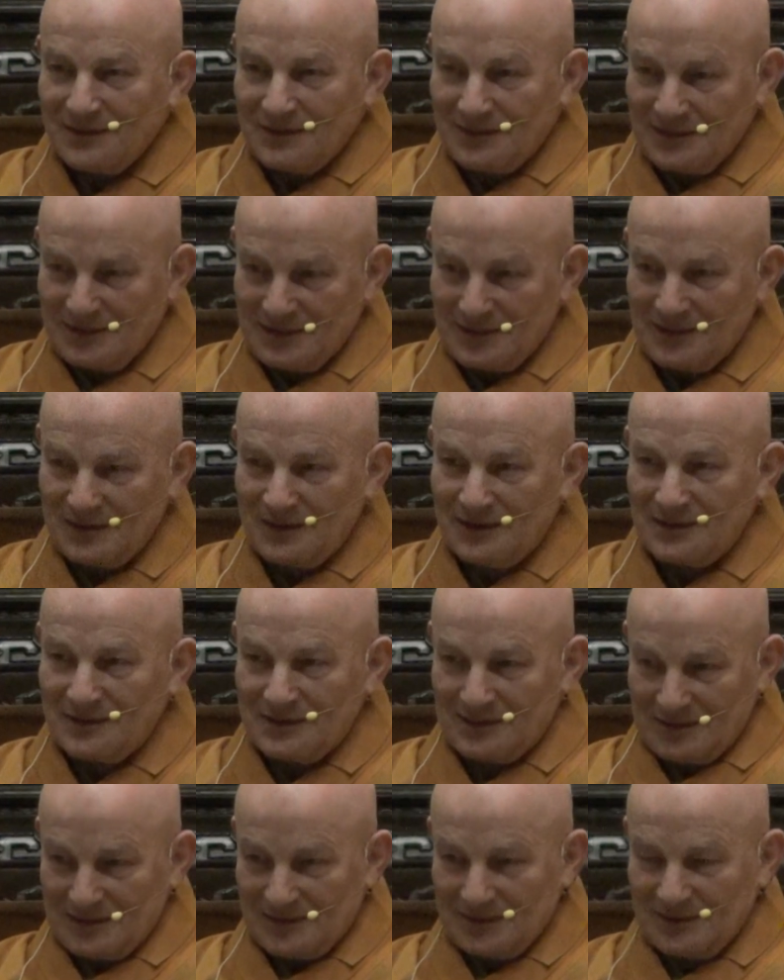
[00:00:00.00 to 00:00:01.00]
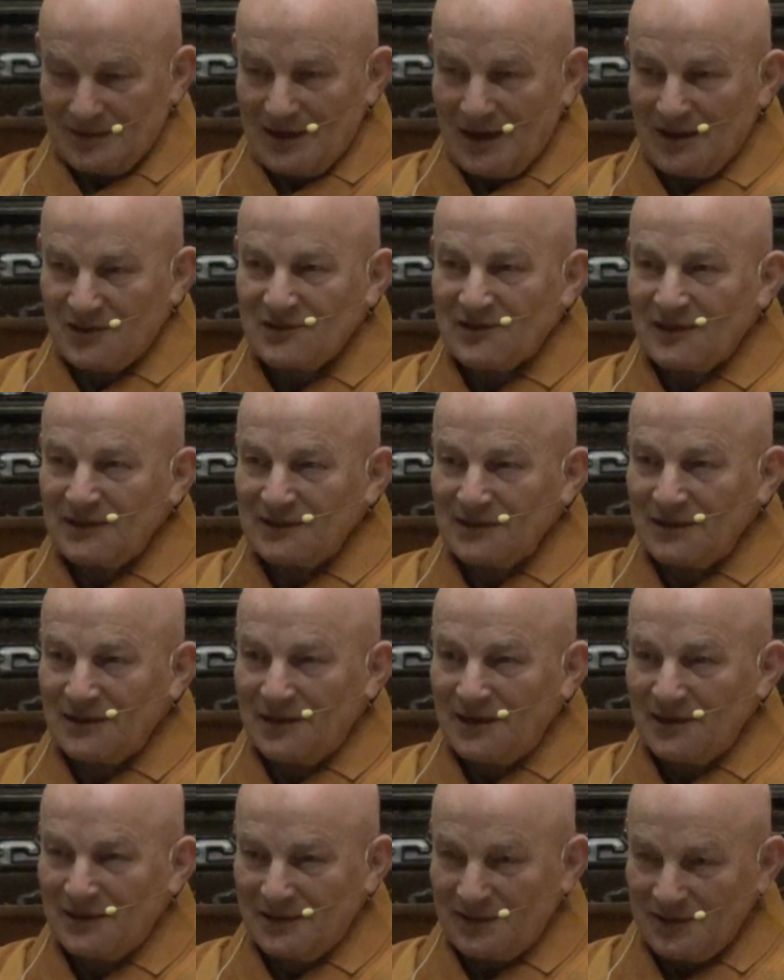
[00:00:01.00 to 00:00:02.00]
the
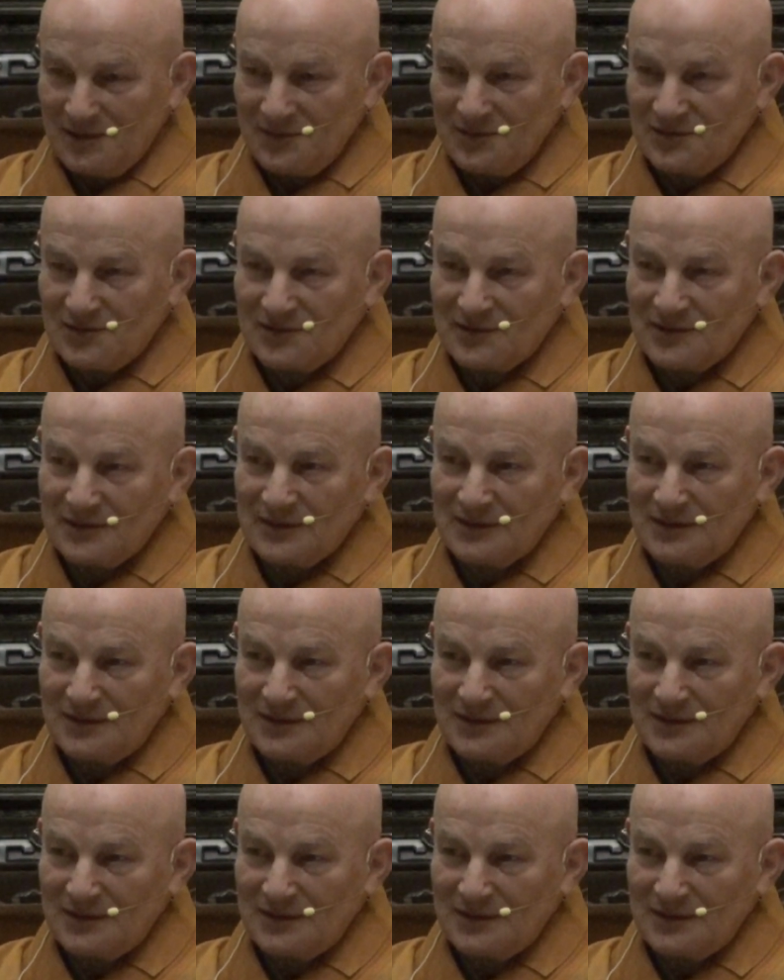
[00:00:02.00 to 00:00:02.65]
Asanga is, uh,